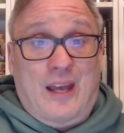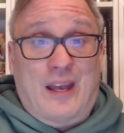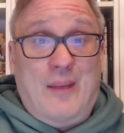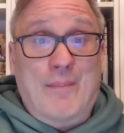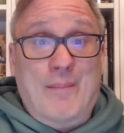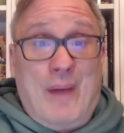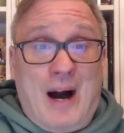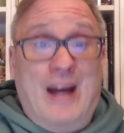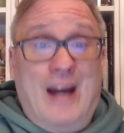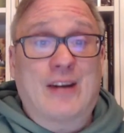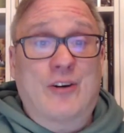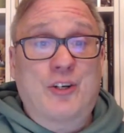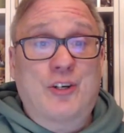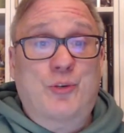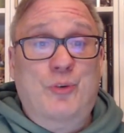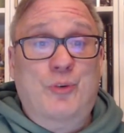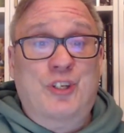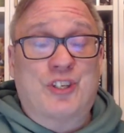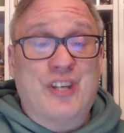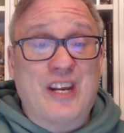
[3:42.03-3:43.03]
Myers
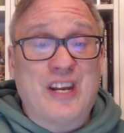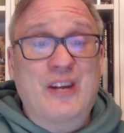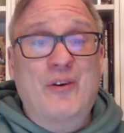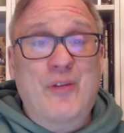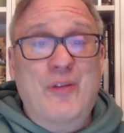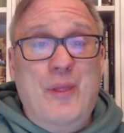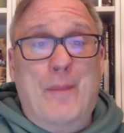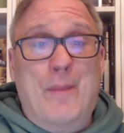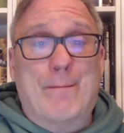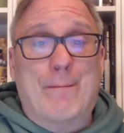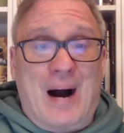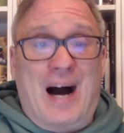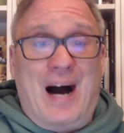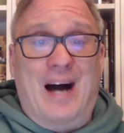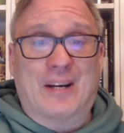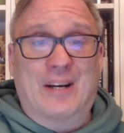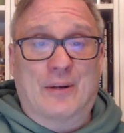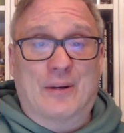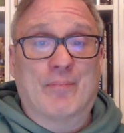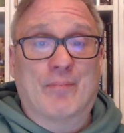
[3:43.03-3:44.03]
was near the
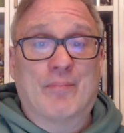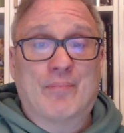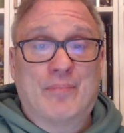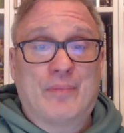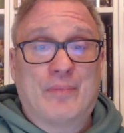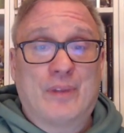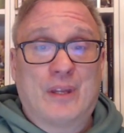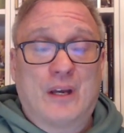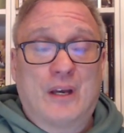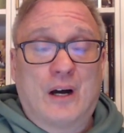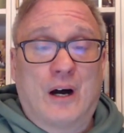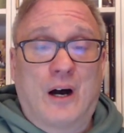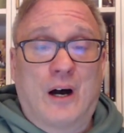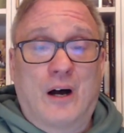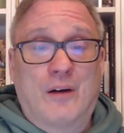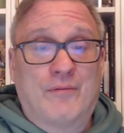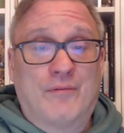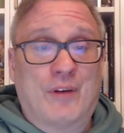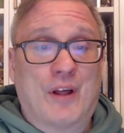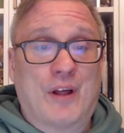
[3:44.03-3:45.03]
bottom
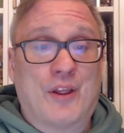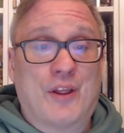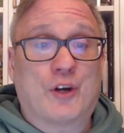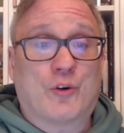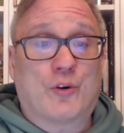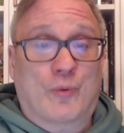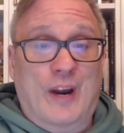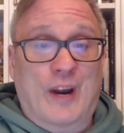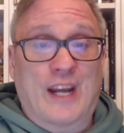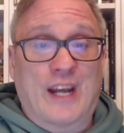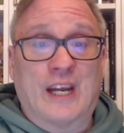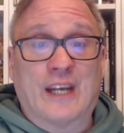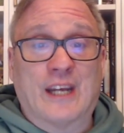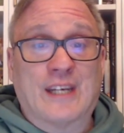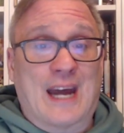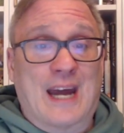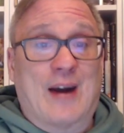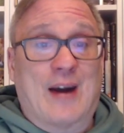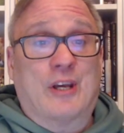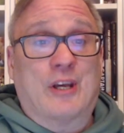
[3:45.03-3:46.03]
of the grading.
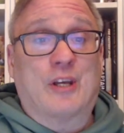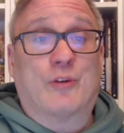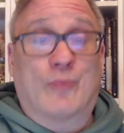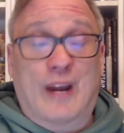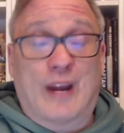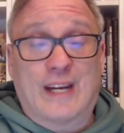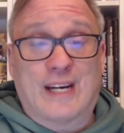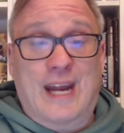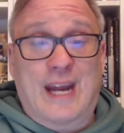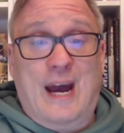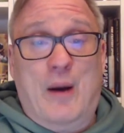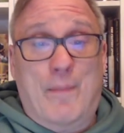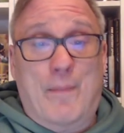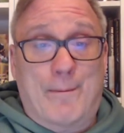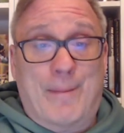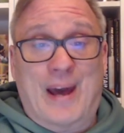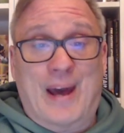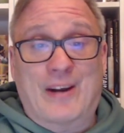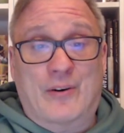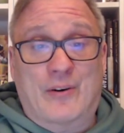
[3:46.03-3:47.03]
Now, he graded
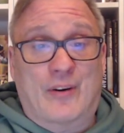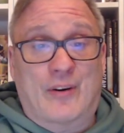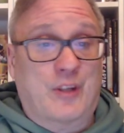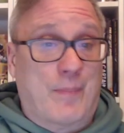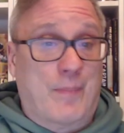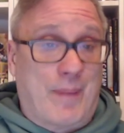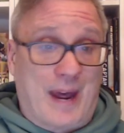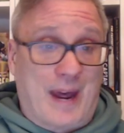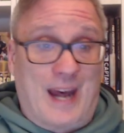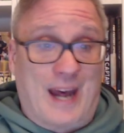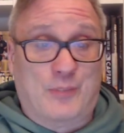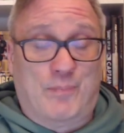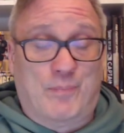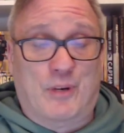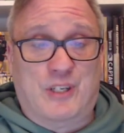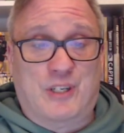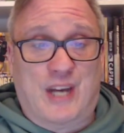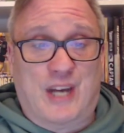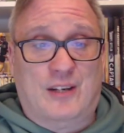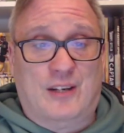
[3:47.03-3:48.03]
out better as a pass
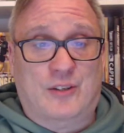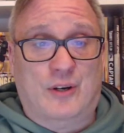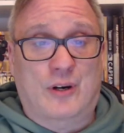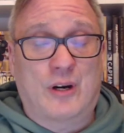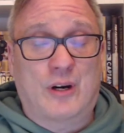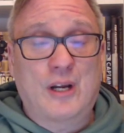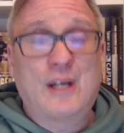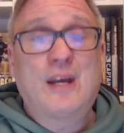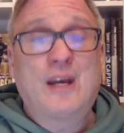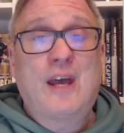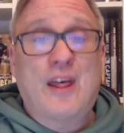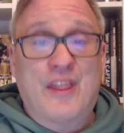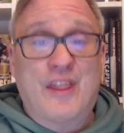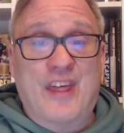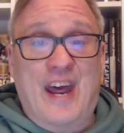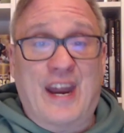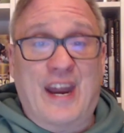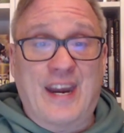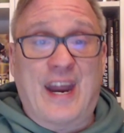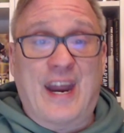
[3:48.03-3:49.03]
protector
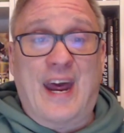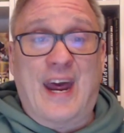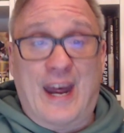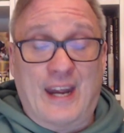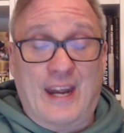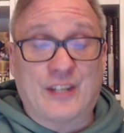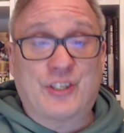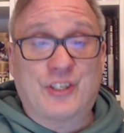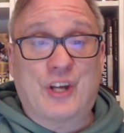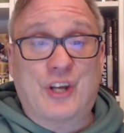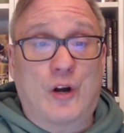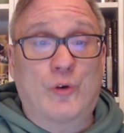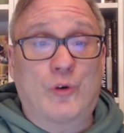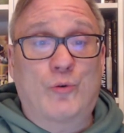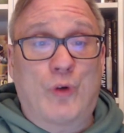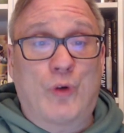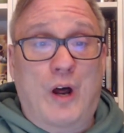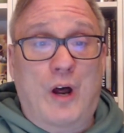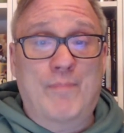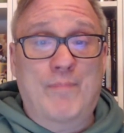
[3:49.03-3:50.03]
than as a
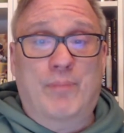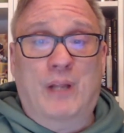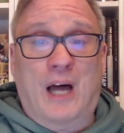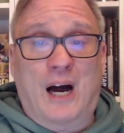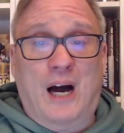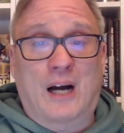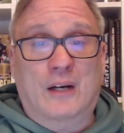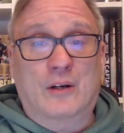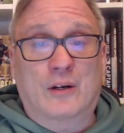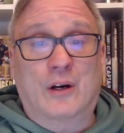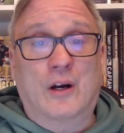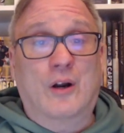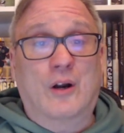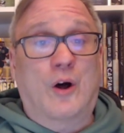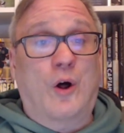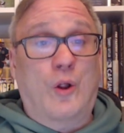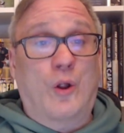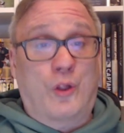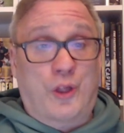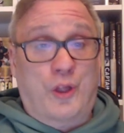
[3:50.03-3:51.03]
run blocker,
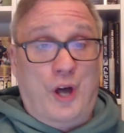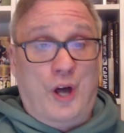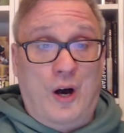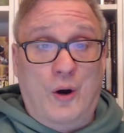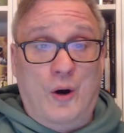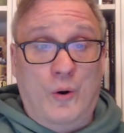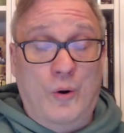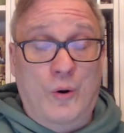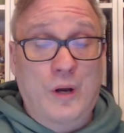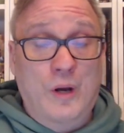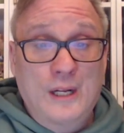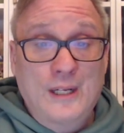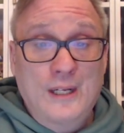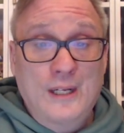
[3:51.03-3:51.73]
although